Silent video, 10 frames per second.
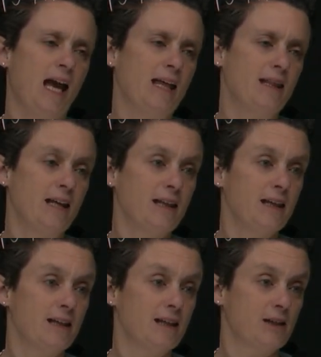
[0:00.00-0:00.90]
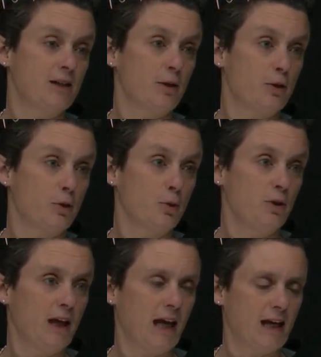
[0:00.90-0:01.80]
And then this
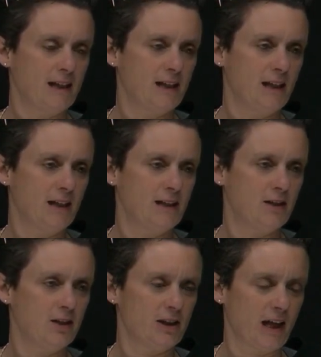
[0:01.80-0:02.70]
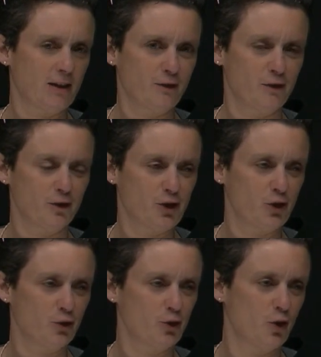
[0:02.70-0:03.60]
third S stands for
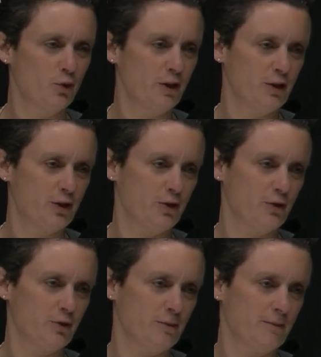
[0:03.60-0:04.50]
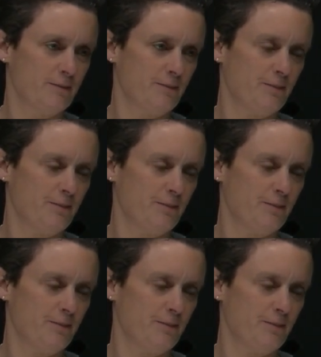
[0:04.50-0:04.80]
serotonin syndrome.